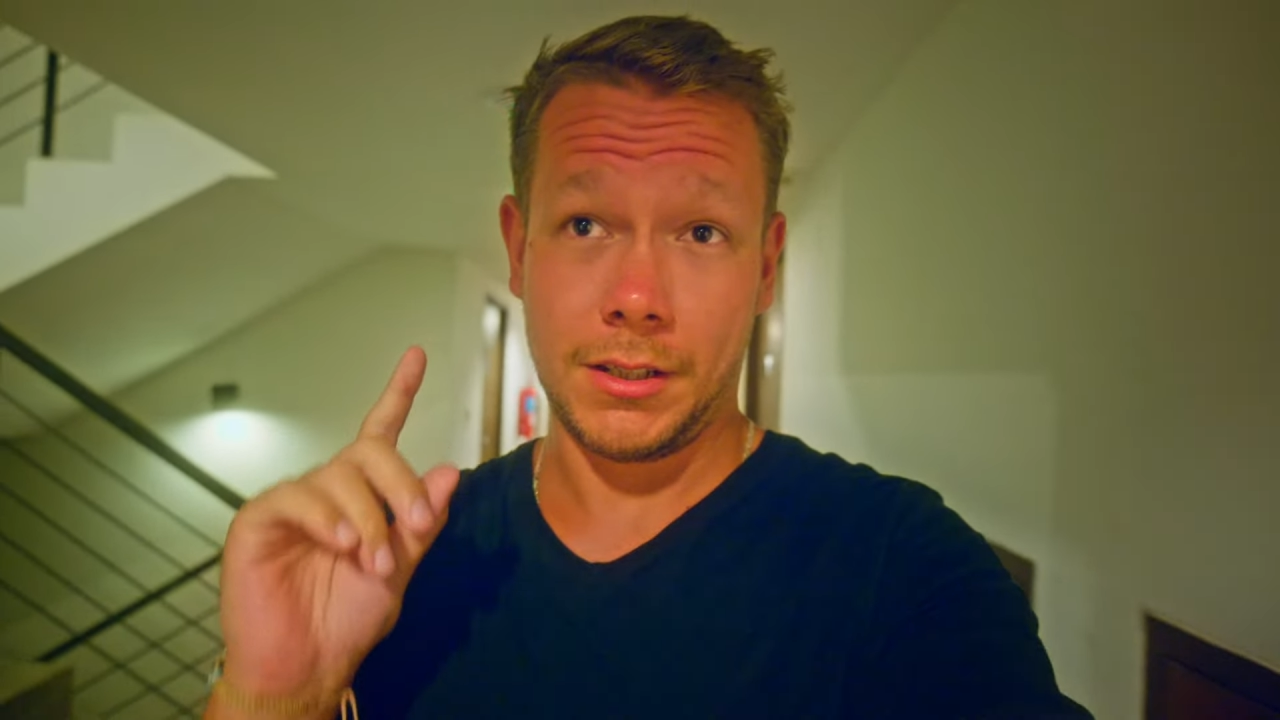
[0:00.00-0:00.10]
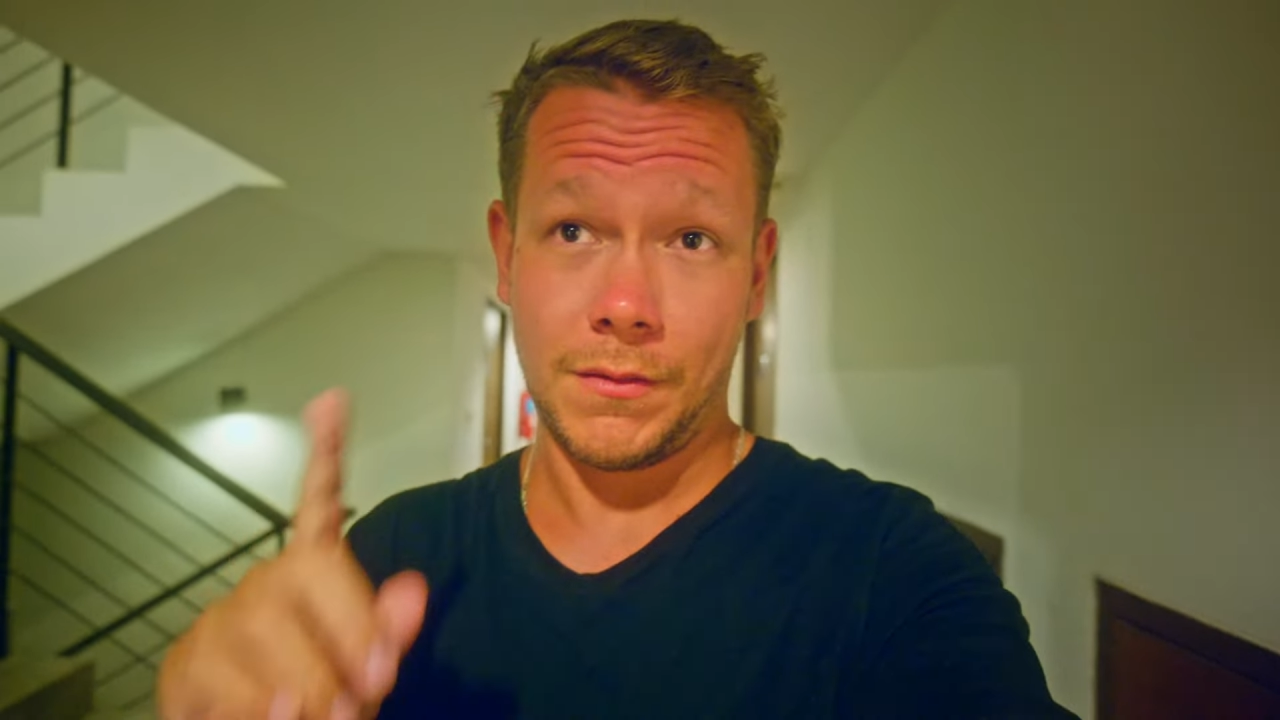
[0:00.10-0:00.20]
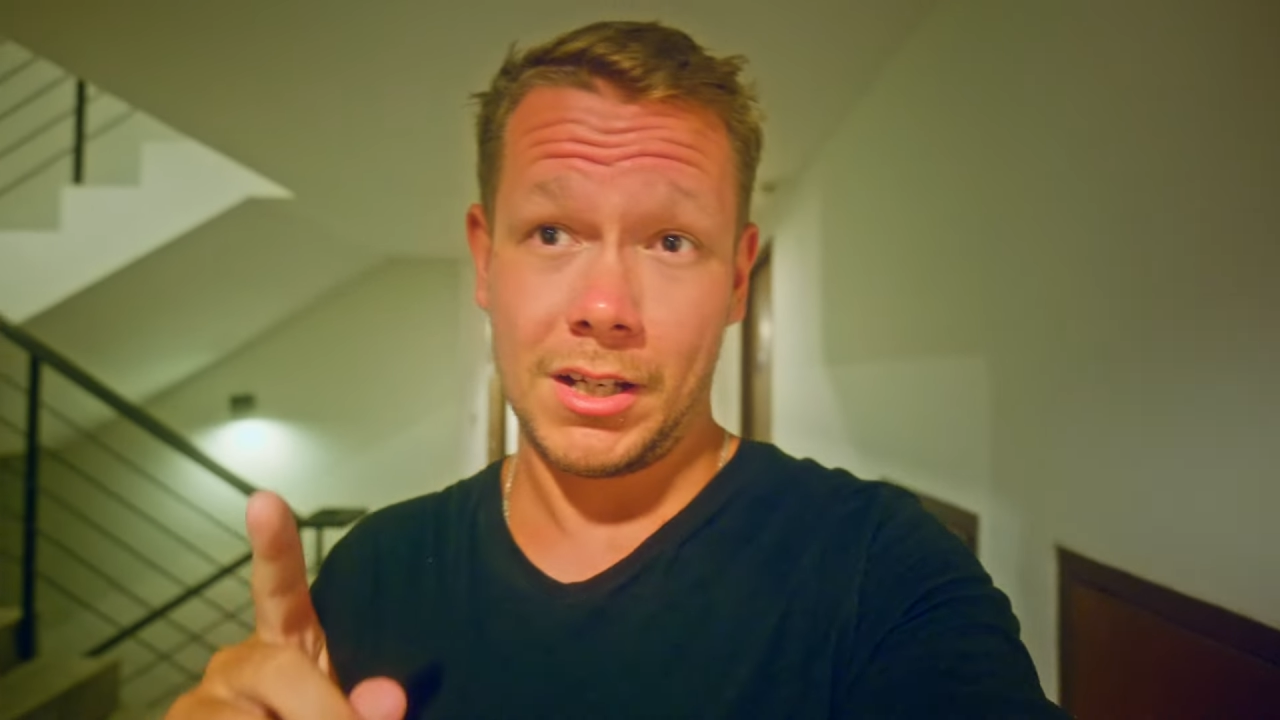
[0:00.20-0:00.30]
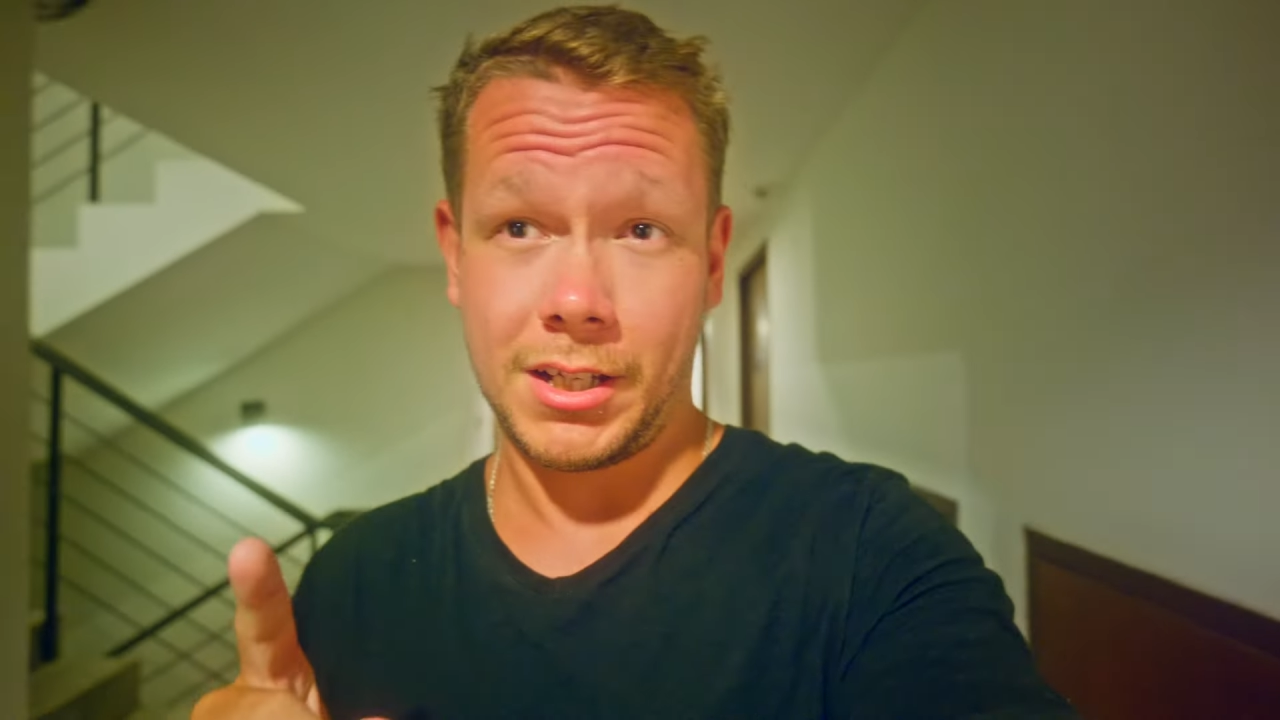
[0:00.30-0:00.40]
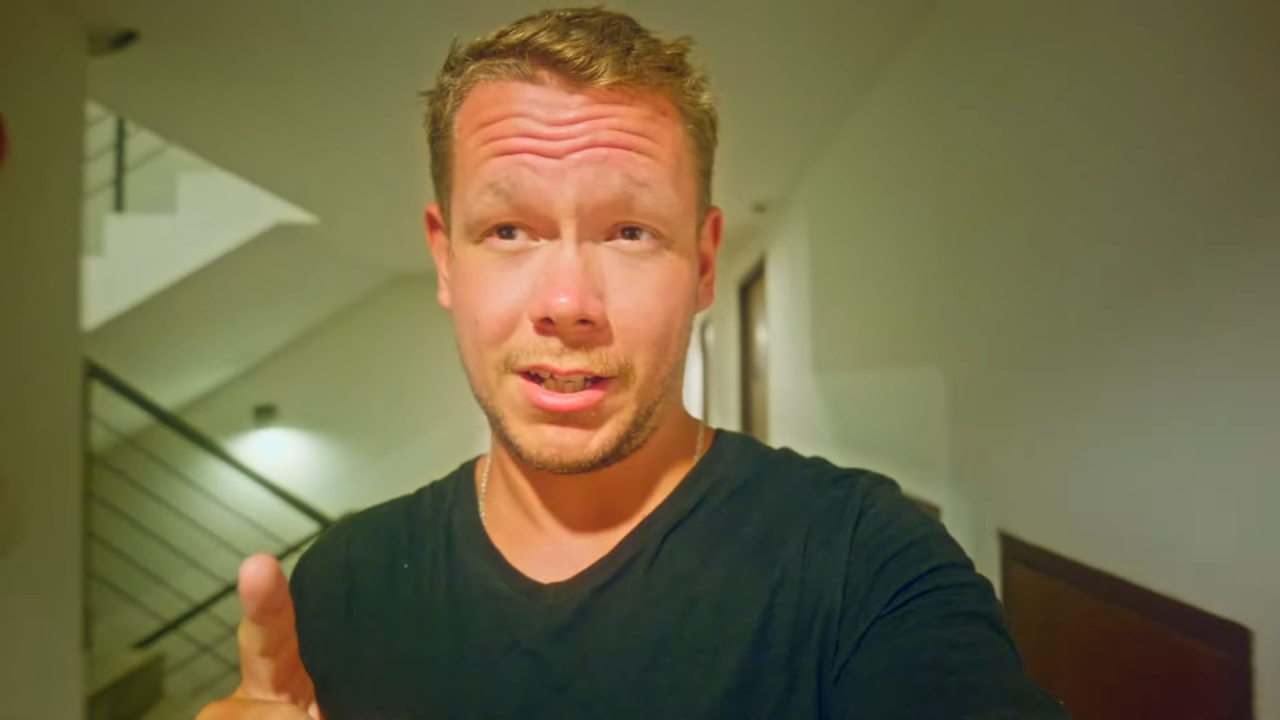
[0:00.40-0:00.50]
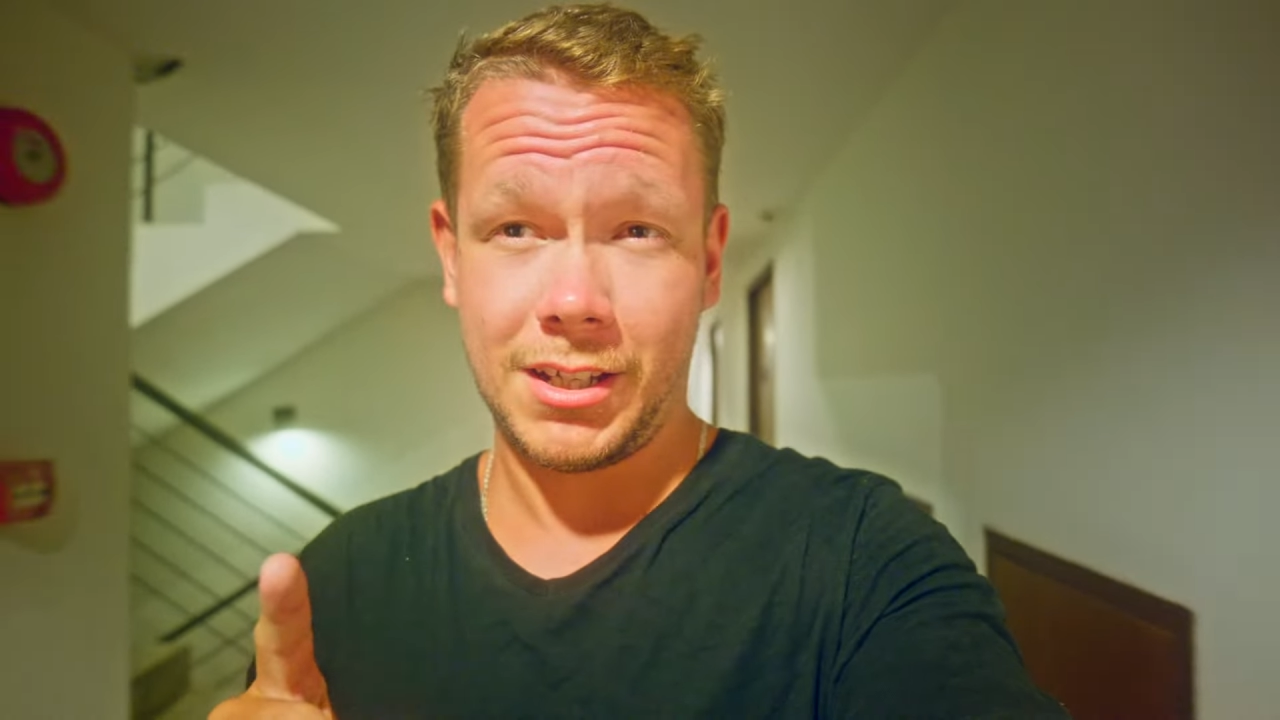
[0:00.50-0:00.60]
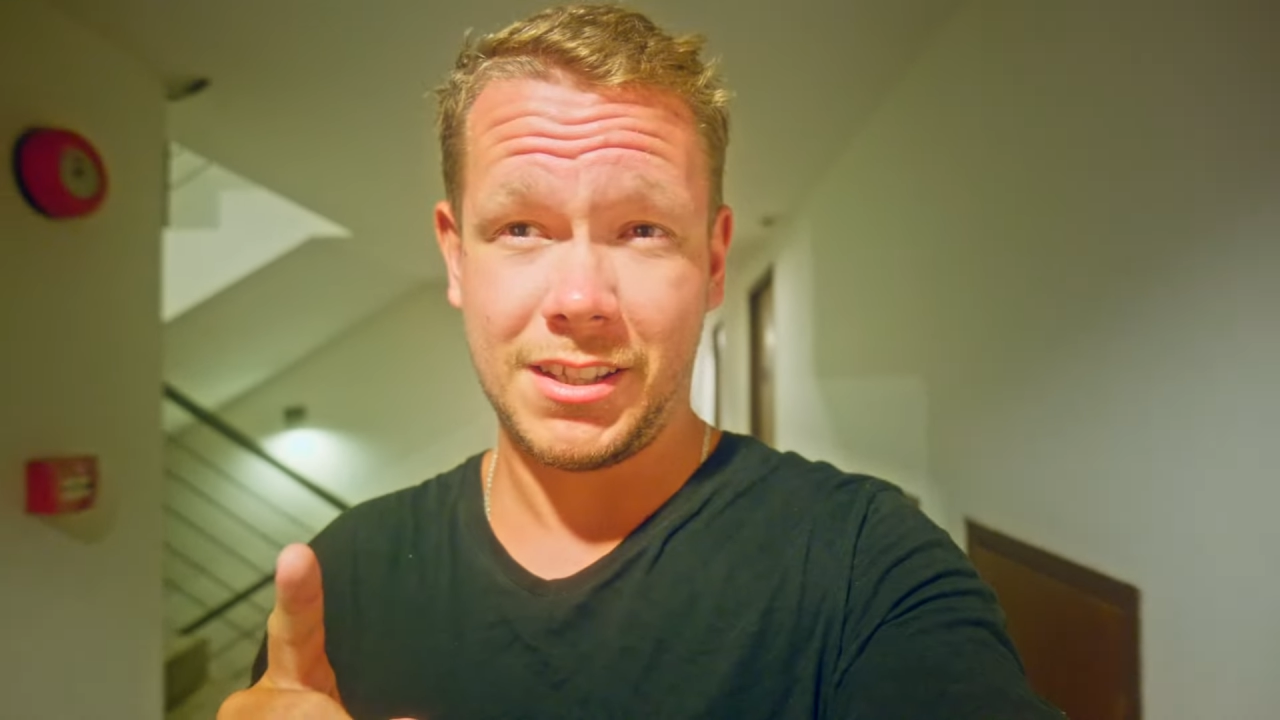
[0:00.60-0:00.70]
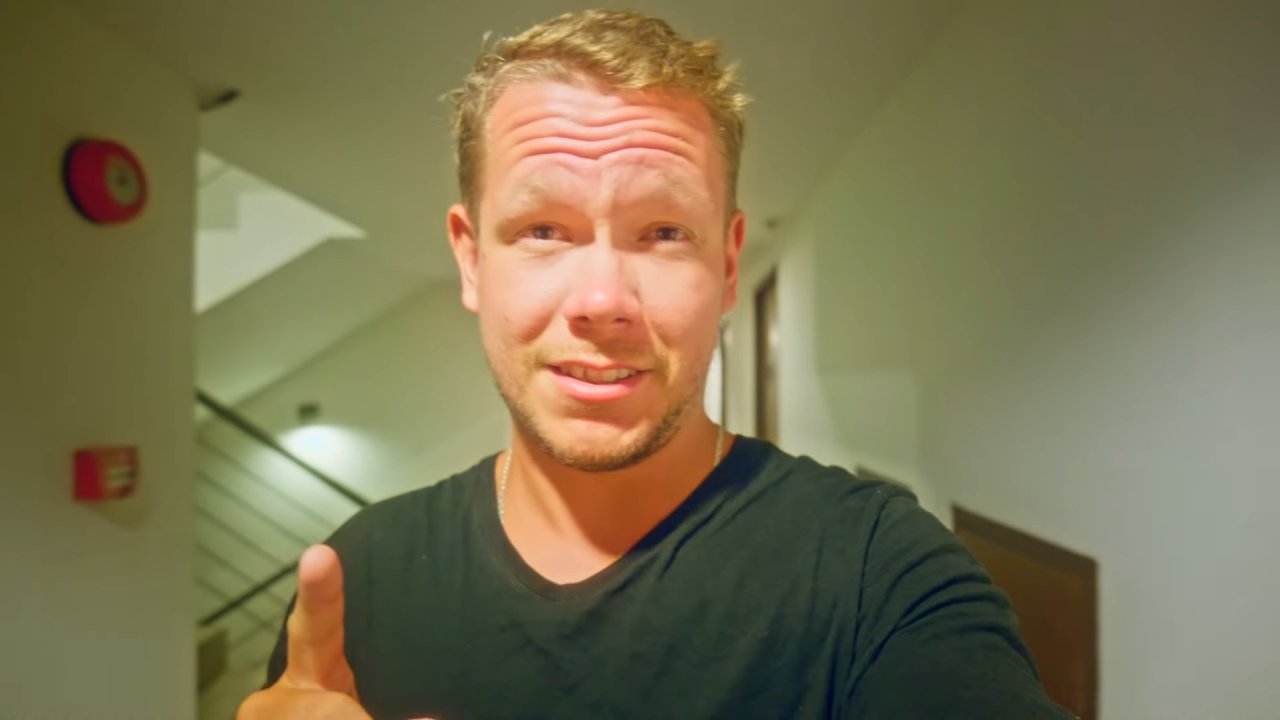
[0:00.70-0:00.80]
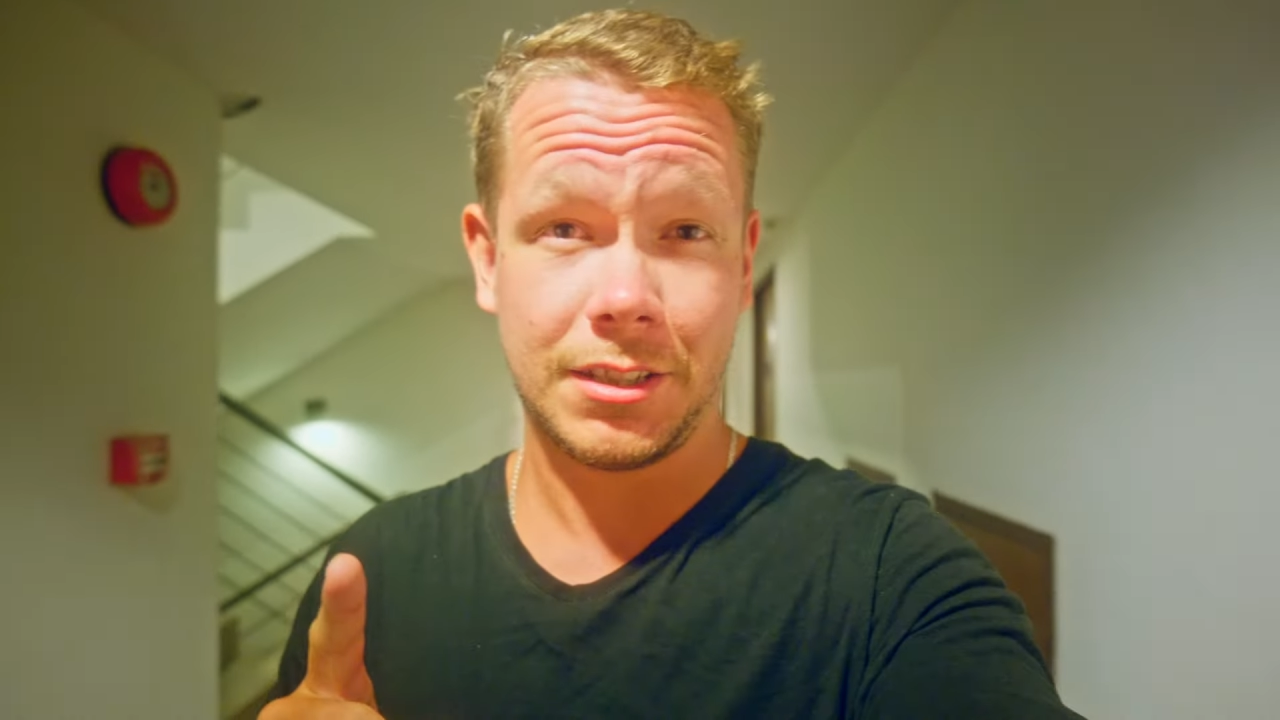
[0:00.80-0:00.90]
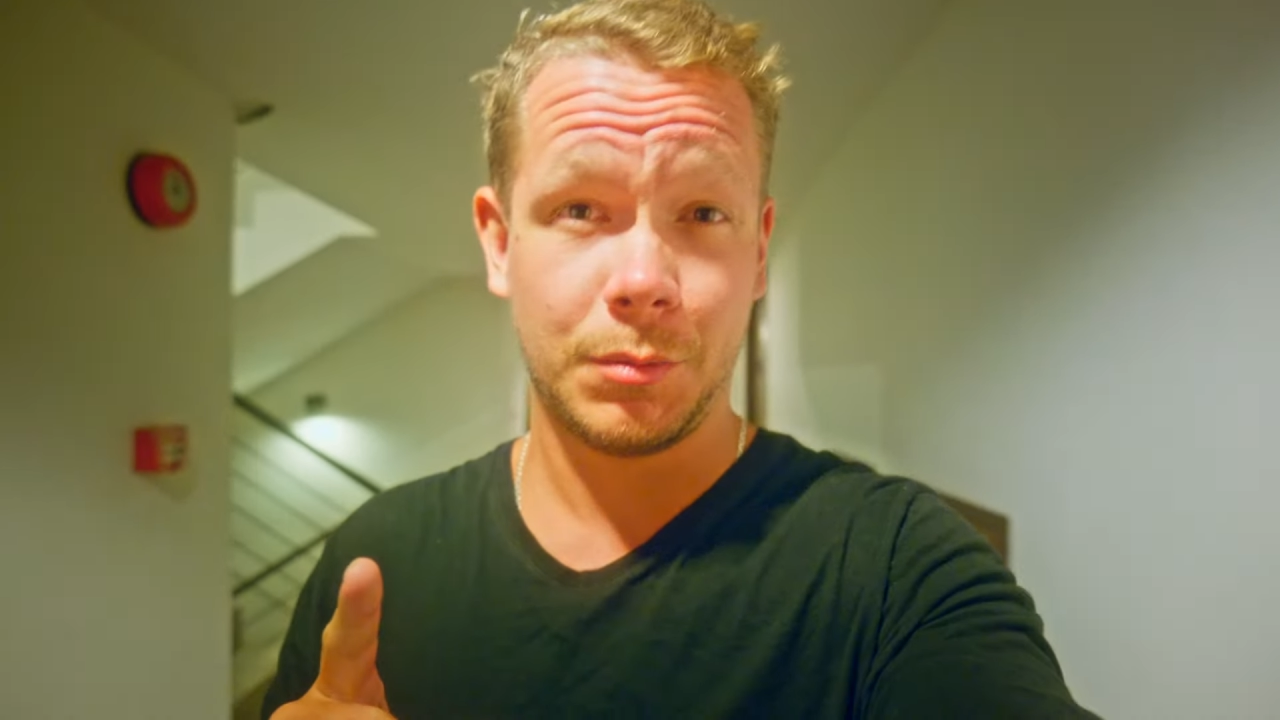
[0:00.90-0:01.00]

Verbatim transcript: Ivanka is